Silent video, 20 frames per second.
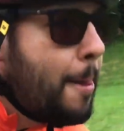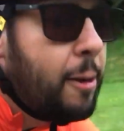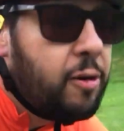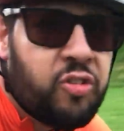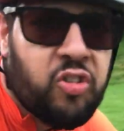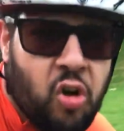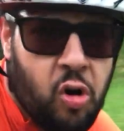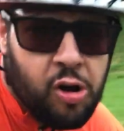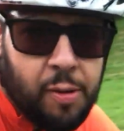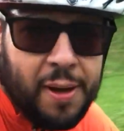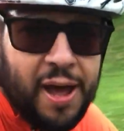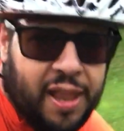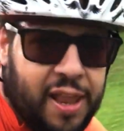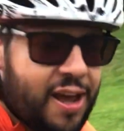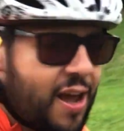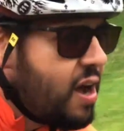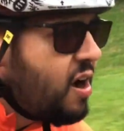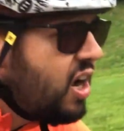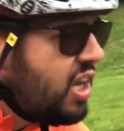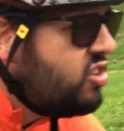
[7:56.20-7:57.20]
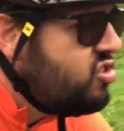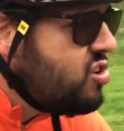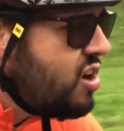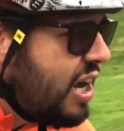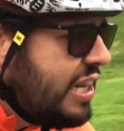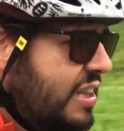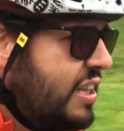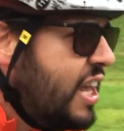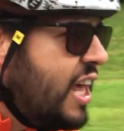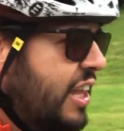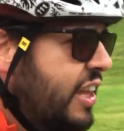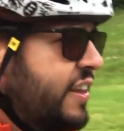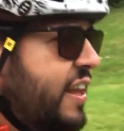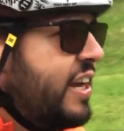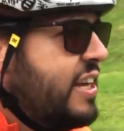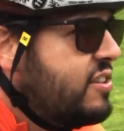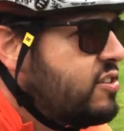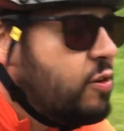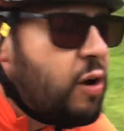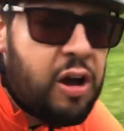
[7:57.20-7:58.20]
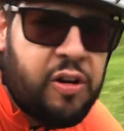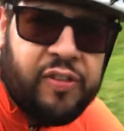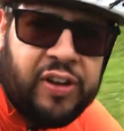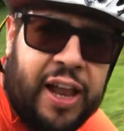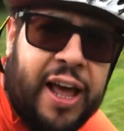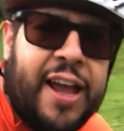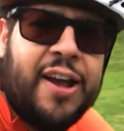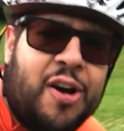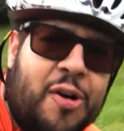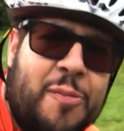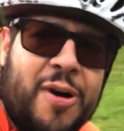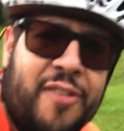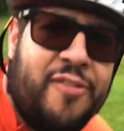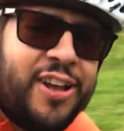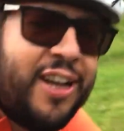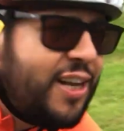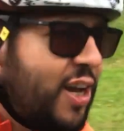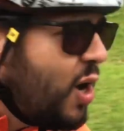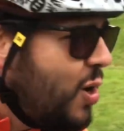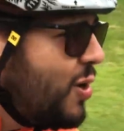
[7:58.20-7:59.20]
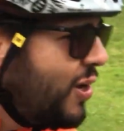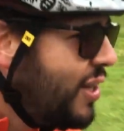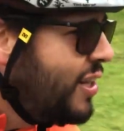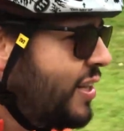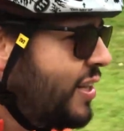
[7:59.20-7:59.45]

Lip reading: I'm sorry about that, I tried to get the data overlay on my video,